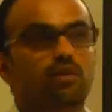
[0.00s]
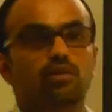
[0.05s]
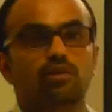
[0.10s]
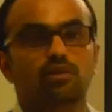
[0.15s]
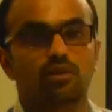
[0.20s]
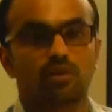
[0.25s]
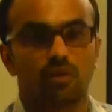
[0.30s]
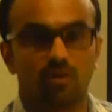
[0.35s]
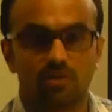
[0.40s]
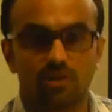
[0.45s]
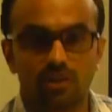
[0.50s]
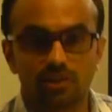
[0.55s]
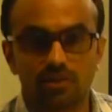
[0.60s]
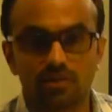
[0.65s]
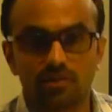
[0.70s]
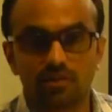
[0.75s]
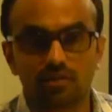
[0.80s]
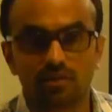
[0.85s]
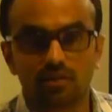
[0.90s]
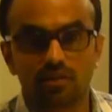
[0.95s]

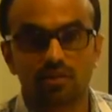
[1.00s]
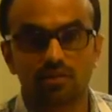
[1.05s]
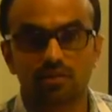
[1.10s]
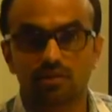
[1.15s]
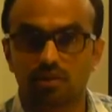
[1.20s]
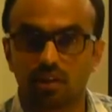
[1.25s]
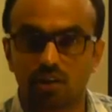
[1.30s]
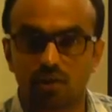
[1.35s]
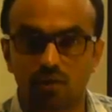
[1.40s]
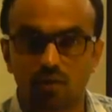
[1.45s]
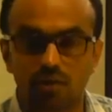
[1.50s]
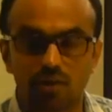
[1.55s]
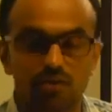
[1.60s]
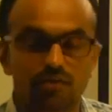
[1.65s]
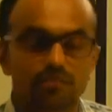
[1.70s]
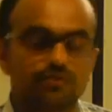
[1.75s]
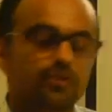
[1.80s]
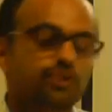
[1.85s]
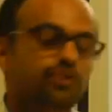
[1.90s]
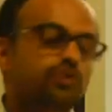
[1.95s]
notices,
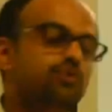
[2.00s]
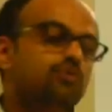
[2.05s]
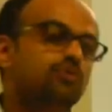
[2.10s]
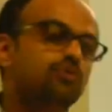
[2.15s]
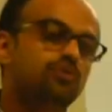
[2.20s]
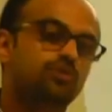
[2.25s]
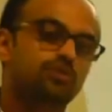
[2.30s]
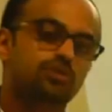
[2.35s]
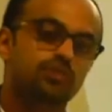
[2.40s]
circulars, which you